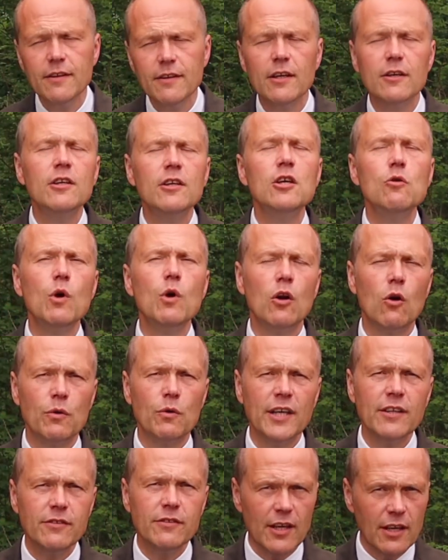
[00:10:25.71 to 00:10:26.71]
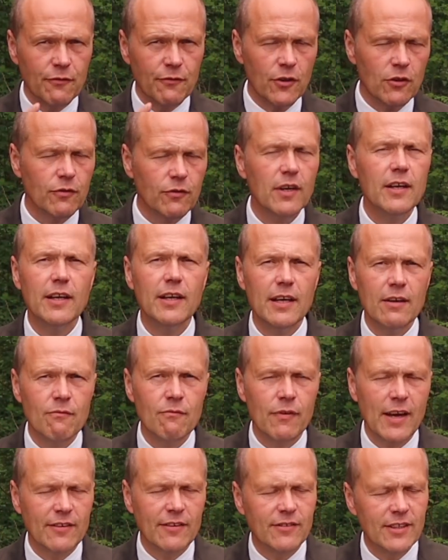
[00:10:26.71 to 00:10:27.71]
that you will own it if you've
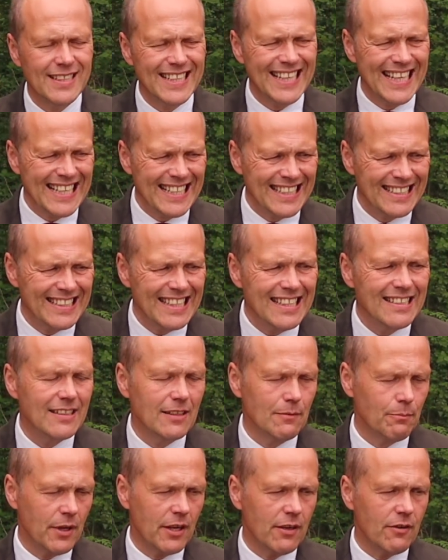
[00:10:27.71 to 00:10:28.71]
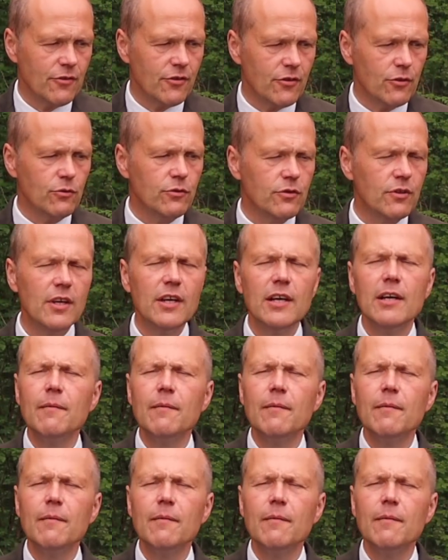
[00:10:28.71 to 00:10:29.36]
invested in a decent pair of shoes.